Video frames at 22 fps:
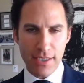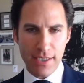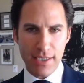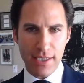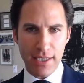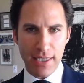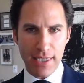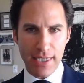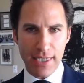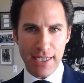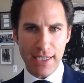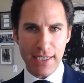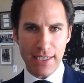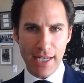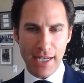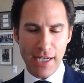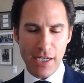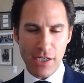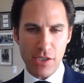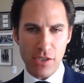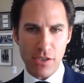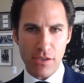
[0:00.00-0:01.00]
to the League of
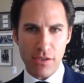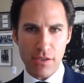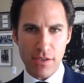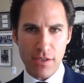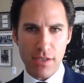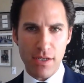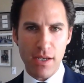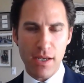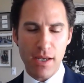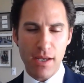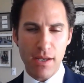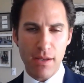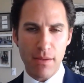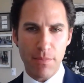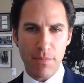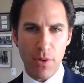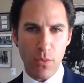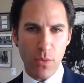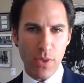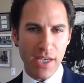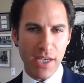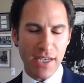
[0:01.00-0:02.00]
Nations,
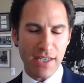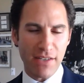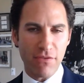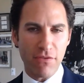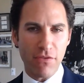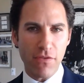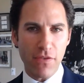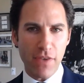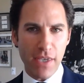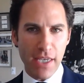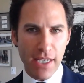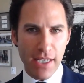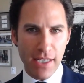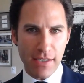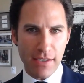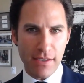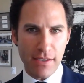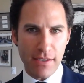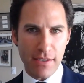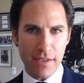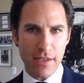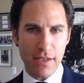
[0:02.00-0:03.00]
but we
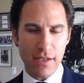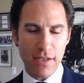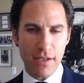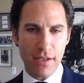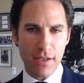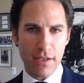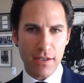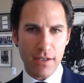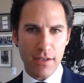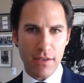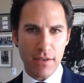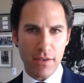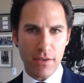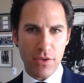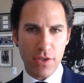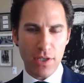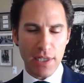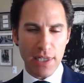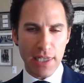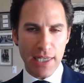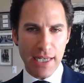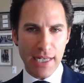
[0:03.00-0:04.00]
convened
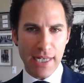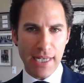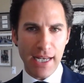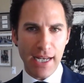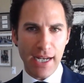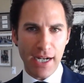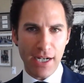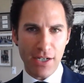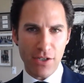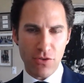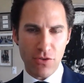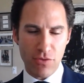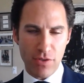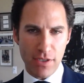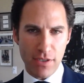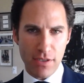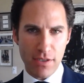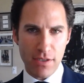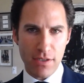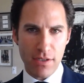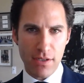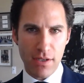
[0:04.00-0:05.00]
the leading
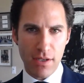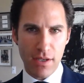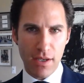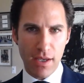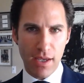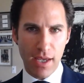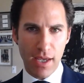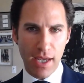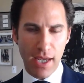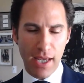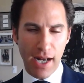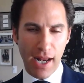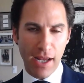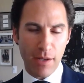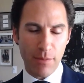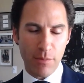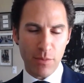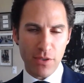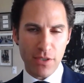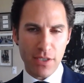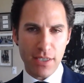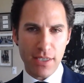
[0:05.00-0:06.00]
countries. And I
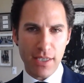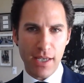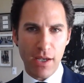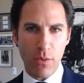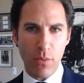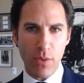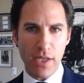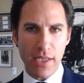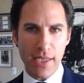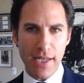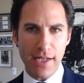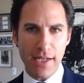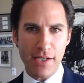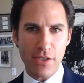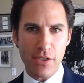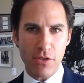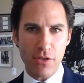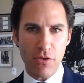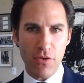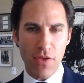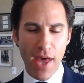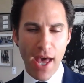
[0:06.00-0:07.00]
almost think we need to
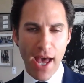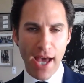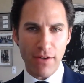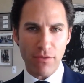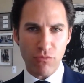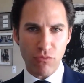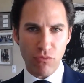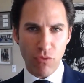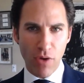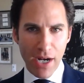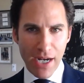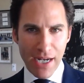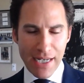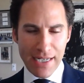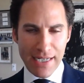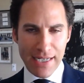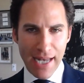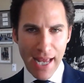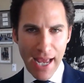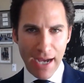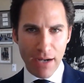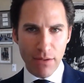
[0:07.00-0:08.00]
do that right
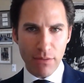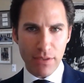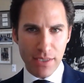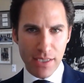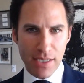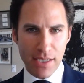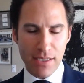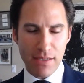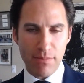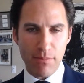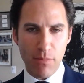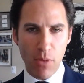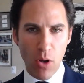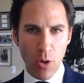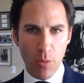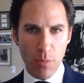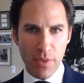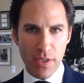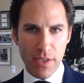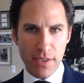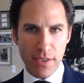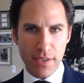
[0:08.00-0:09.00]
now at this
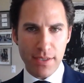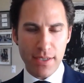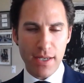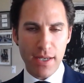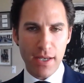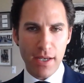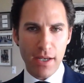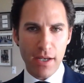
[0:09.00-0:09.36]
moment